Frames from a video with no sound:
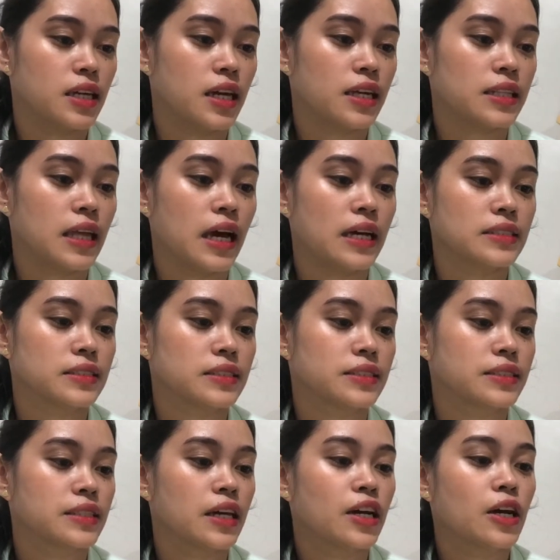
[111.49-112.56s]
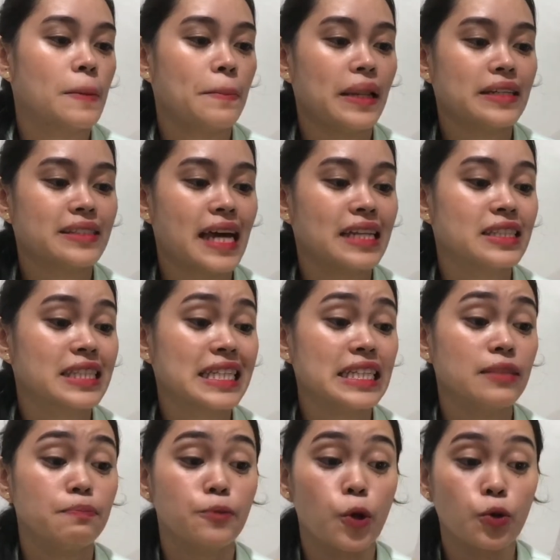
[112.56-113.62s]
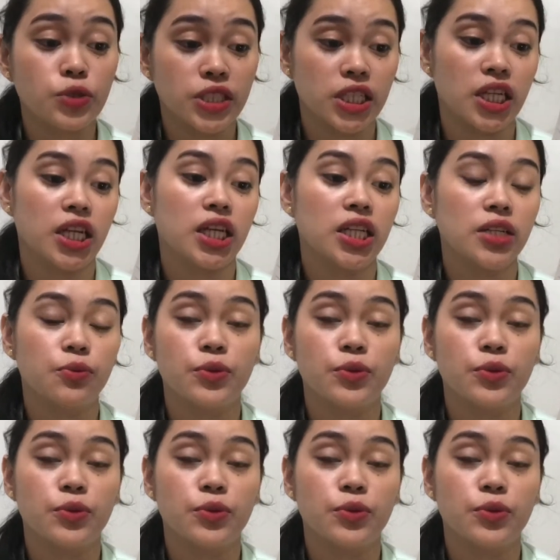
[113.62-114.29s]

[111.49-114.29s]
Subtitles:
it has placental protein